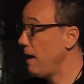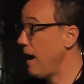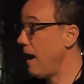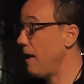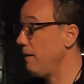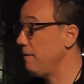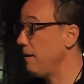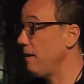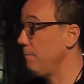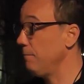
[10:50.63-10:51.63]
And
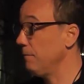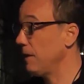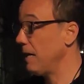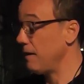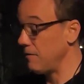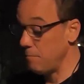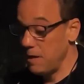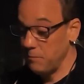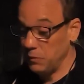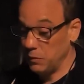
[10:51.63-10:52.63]
like I said,
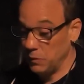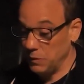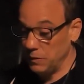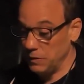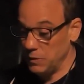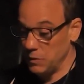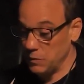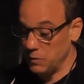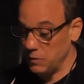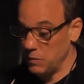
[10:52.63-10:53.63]
people
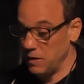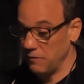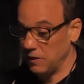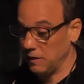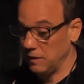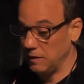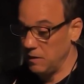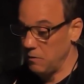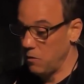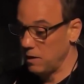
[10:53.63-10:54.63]
who have it,
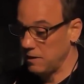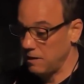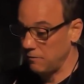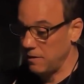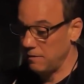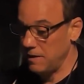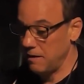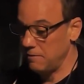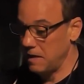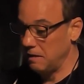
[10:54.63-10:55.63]
you can walk down around
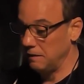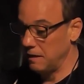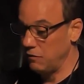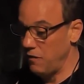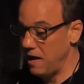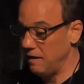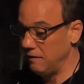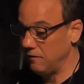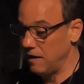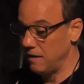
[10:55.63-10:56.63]
downtown Las
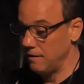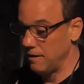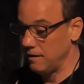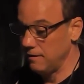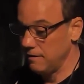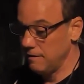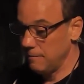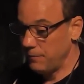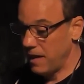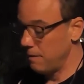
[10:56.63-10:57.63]
Vegas, and
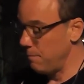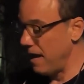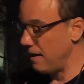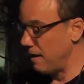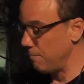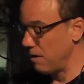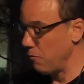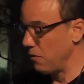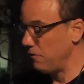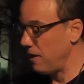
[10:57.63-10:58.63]
on my
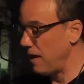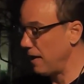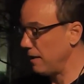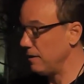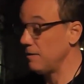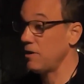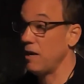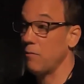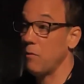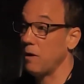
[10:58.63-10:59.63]
worst day, I can just
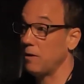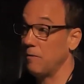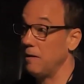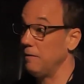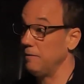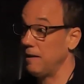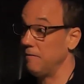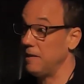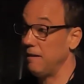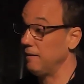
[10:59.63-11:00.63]
take a walk around
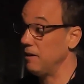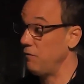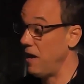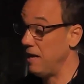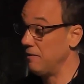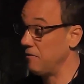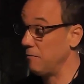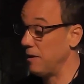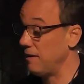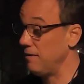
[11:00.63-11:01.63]
downtown Las Vegas
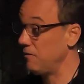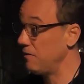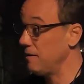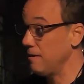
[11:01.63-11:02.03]
and realize,